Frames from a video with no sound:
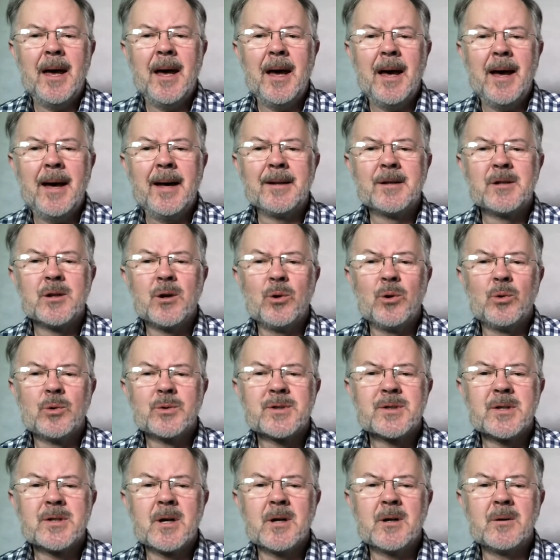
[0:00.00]
and
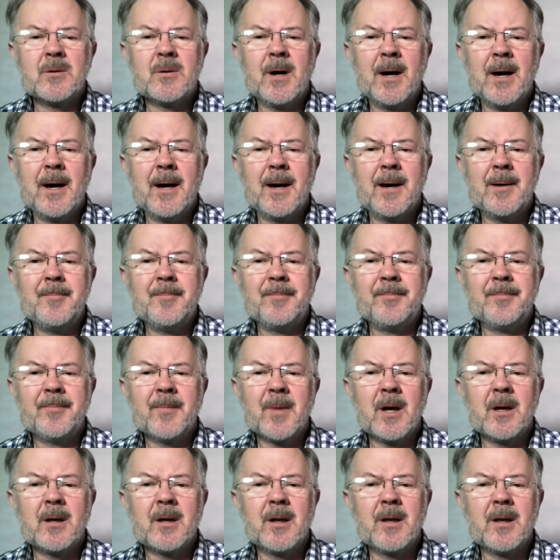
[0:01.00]
also
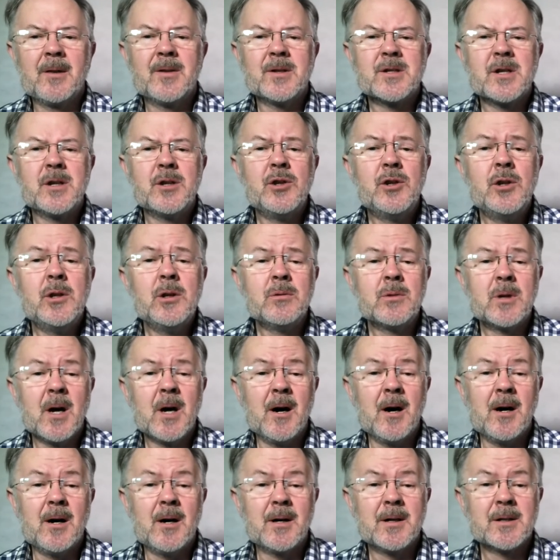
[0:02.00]
there's a new
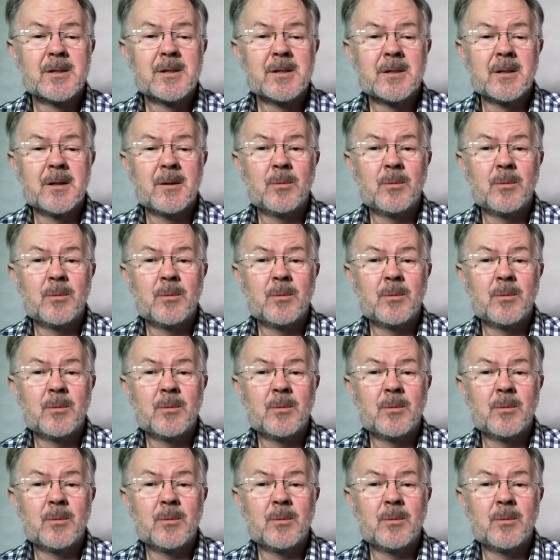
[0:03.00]
card,